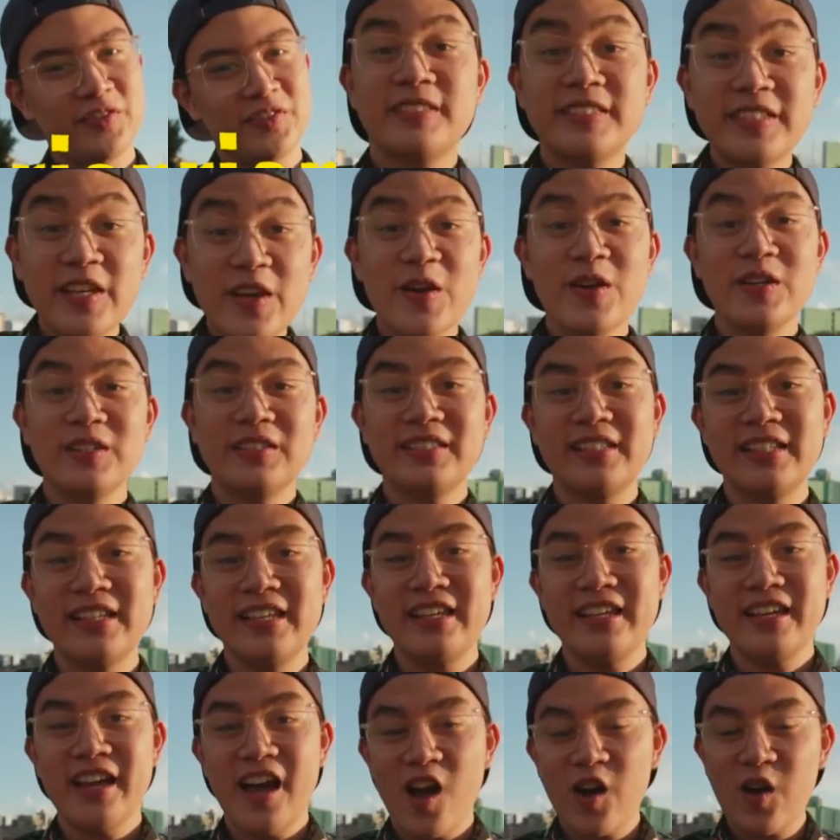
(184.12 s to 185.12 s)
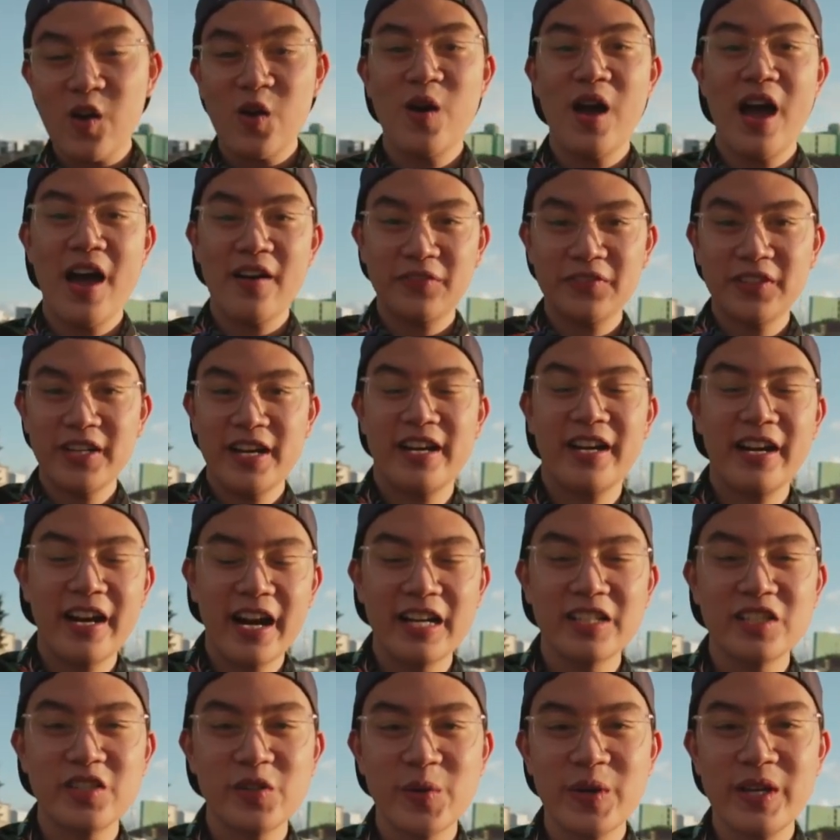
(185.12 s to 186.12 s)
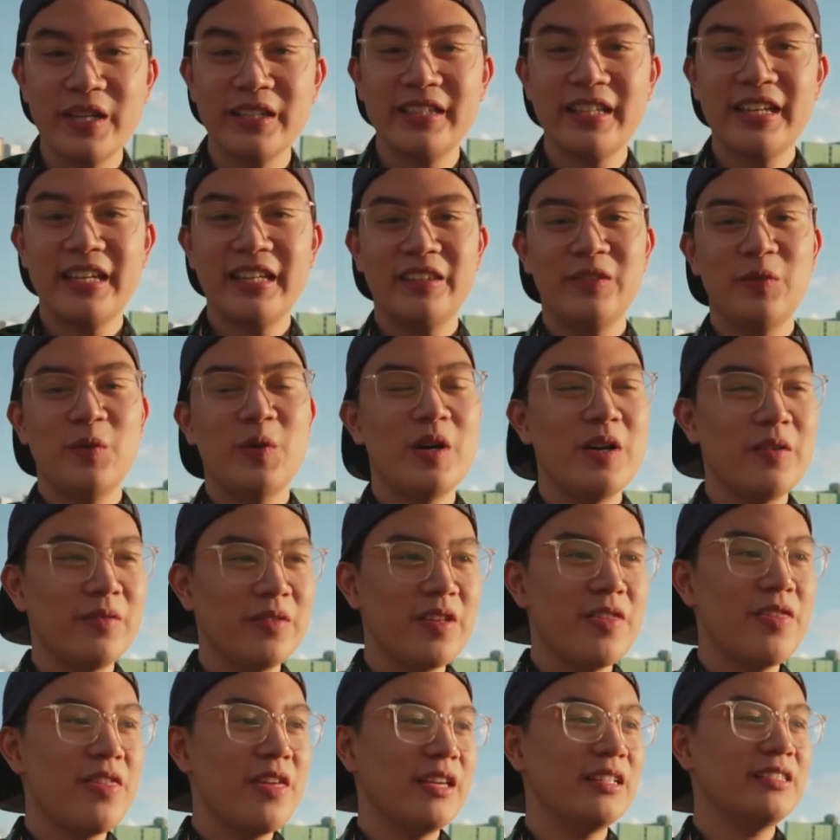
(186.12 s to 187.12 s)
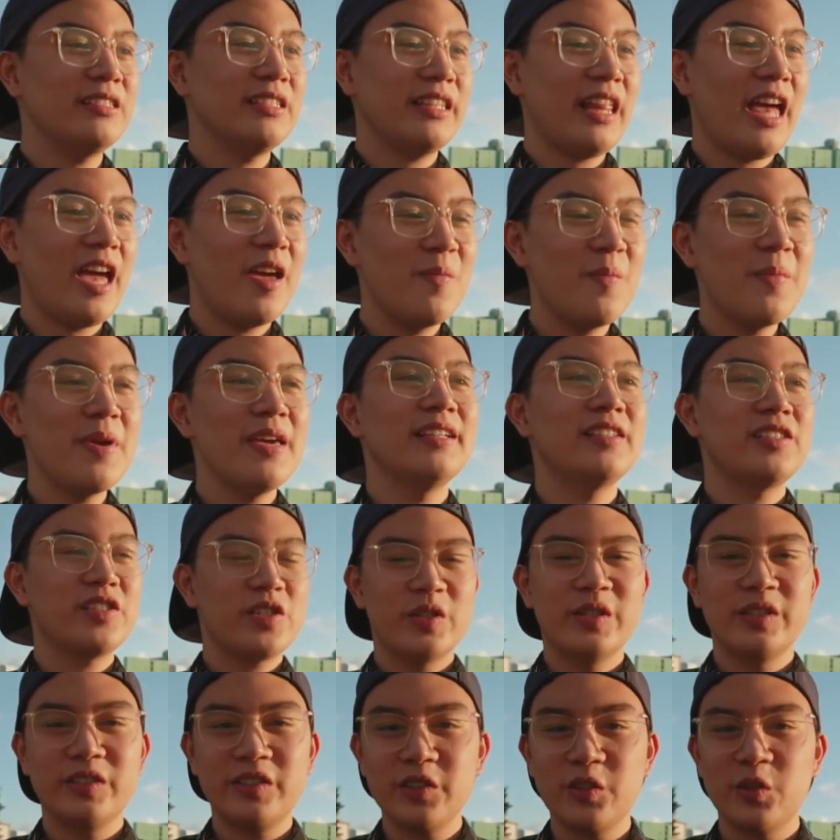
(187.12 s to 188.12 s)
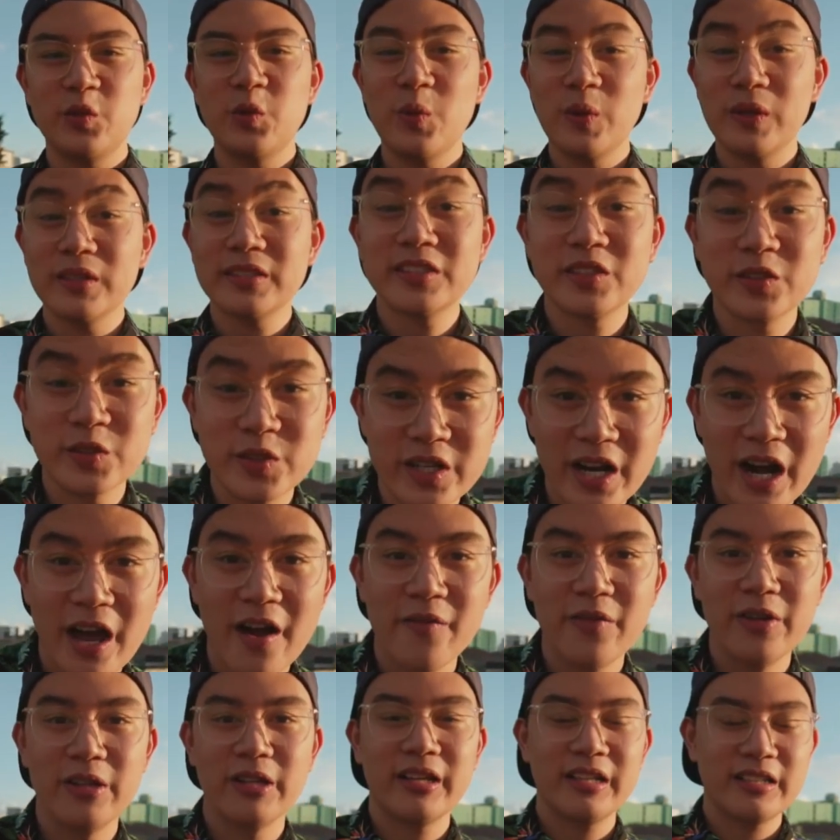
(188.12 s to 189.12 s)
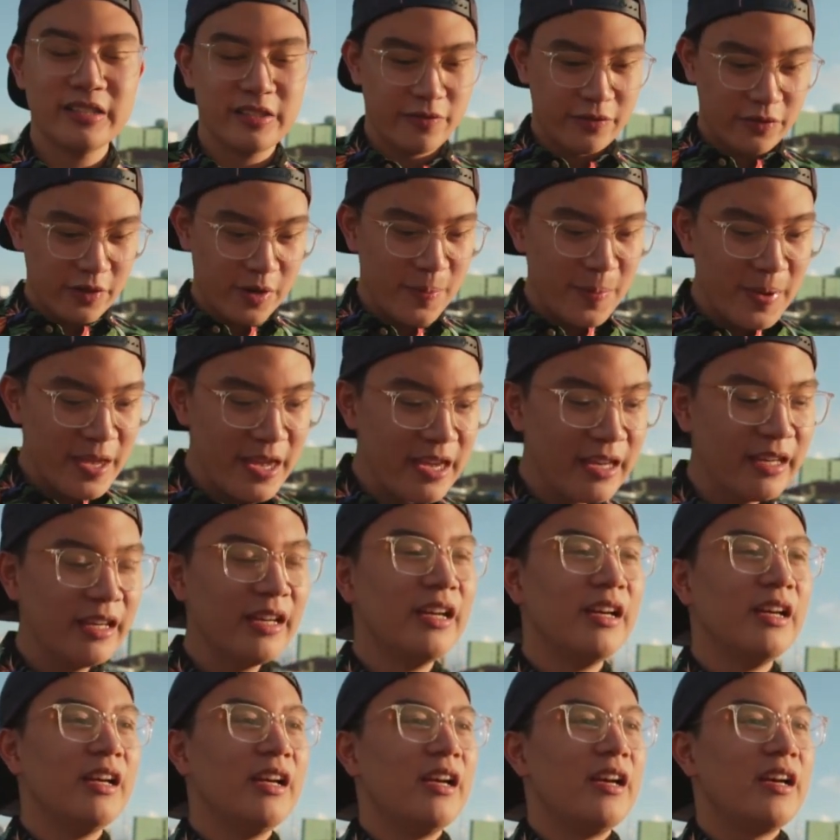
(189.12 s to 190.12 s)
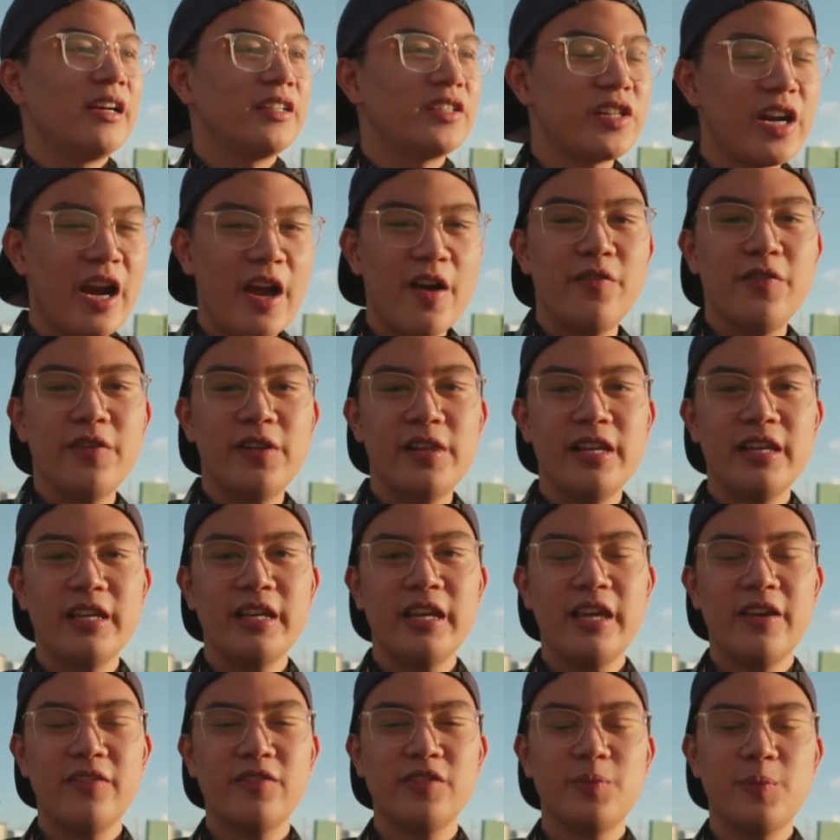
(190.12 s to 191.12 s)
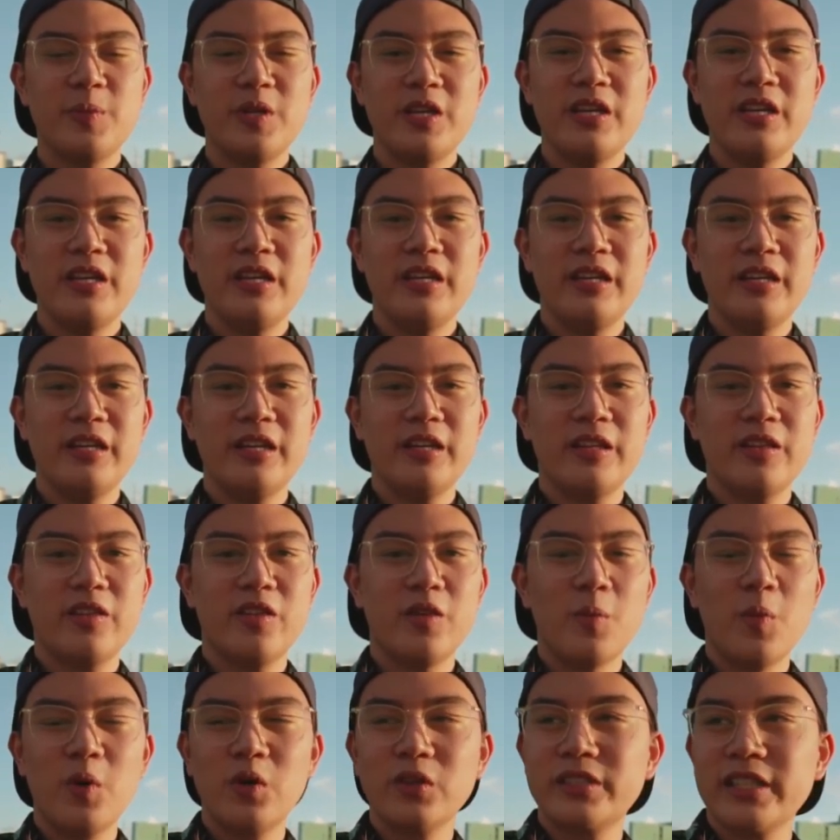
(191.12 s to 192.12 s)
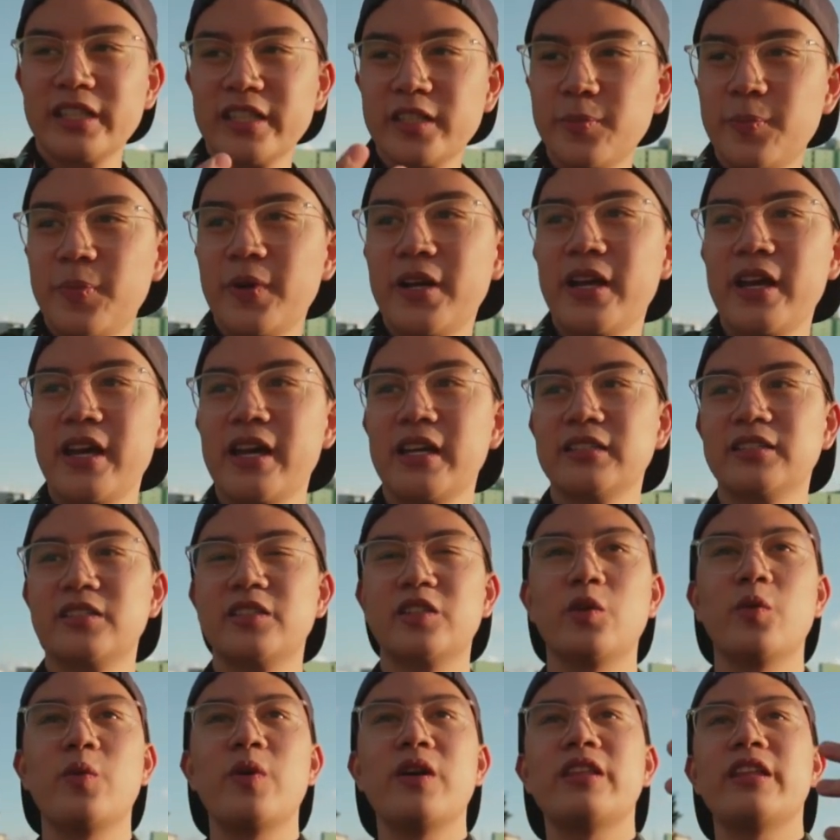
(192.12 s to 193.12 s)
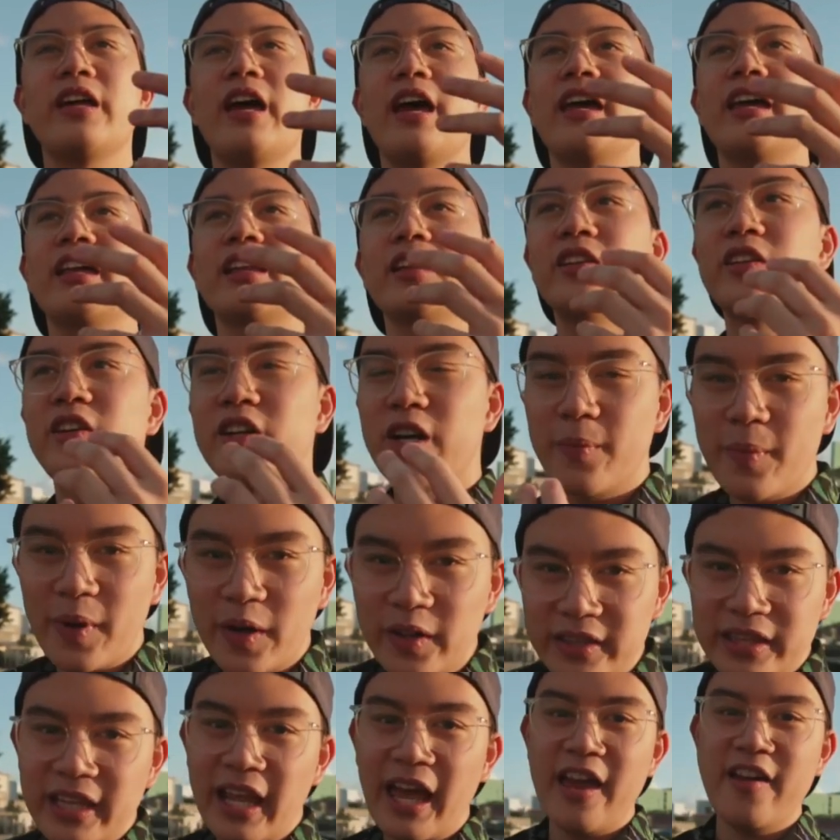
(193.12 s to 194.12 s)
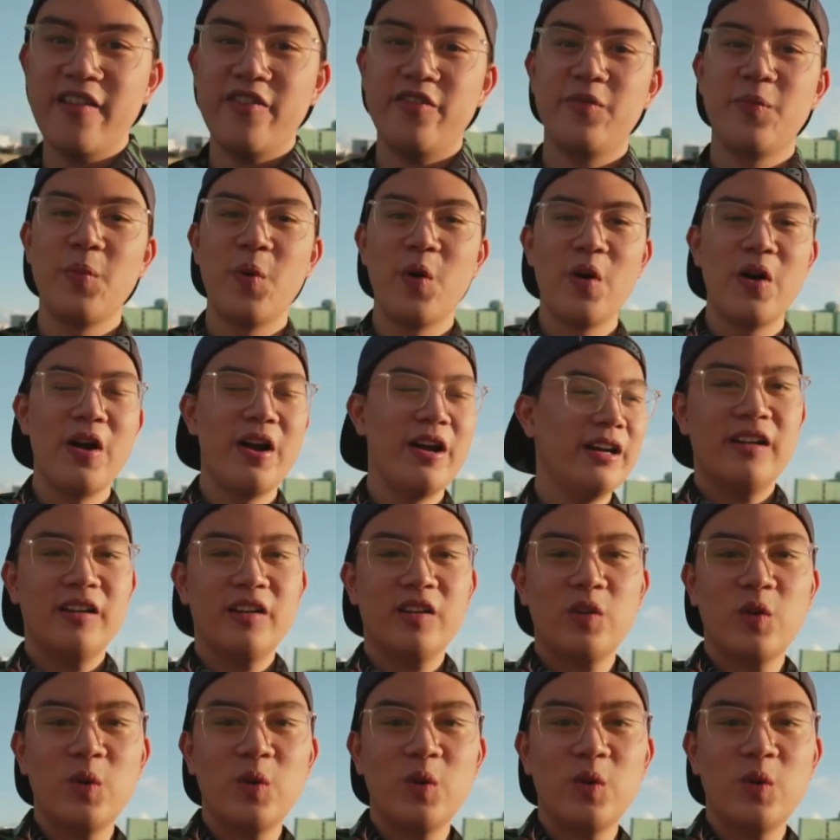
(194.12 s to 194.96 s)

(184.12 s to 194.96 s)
Seriously, ako after I graduated, one of the things that I made sure to do was to travel. Because for me, traveling gives me the most experience, the way that I can learn about life more.